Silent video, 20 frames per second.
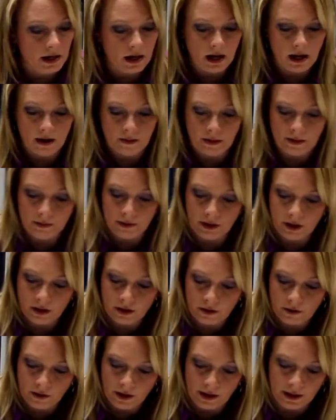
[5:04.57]
I'm going to
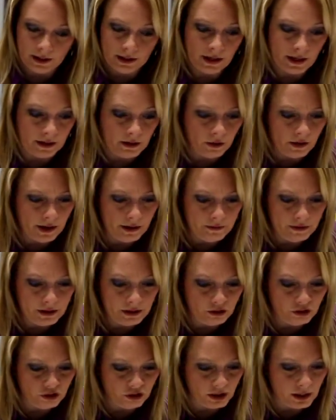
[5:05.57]
go on. I don't have any
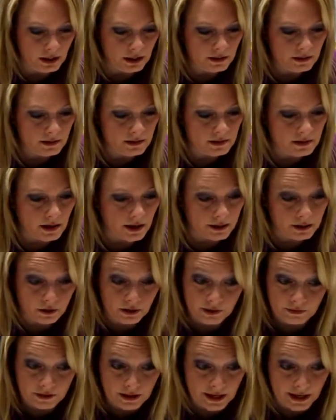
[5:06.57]
Gs, I don't
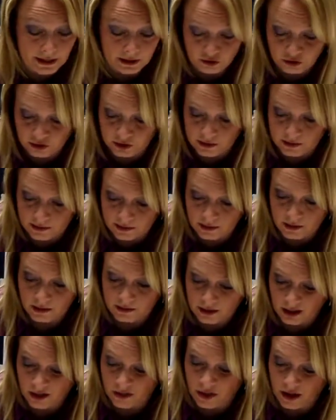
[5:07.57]
have any Hs. Like I
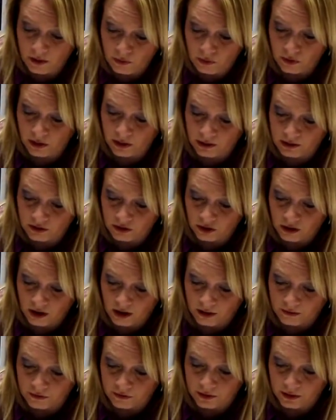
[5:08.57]
said, they really took
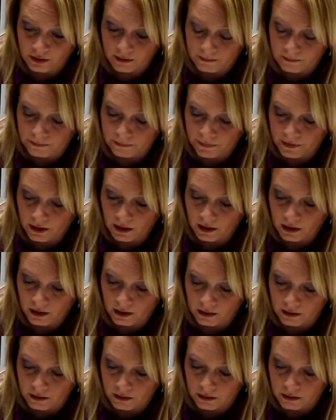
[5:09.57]
off and
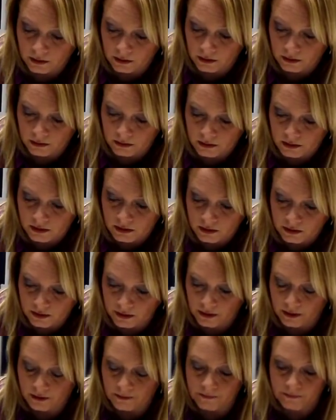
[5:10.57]

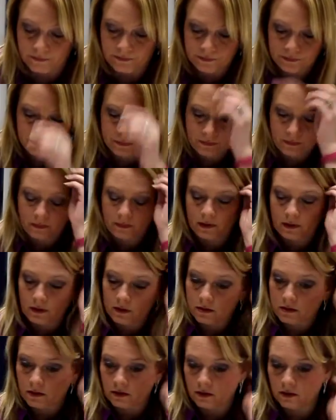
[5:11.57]
started
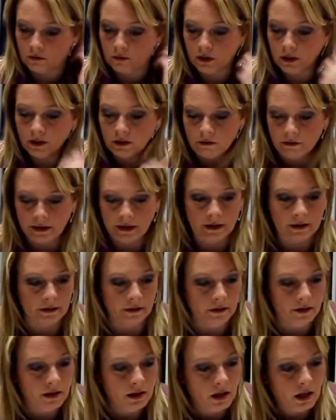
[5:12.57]
really reading.
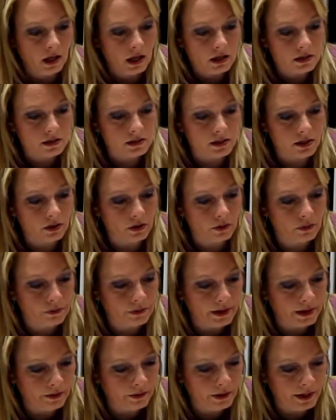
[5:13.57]
So
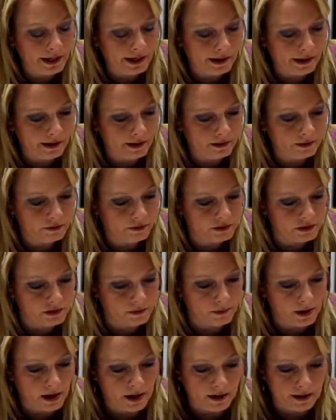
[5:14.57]
now I have
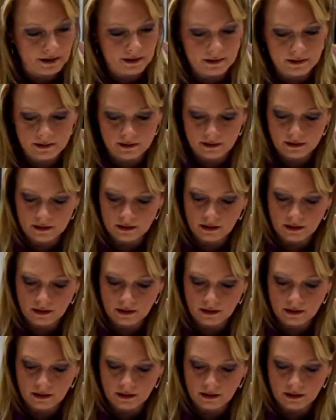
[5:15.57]
some Is.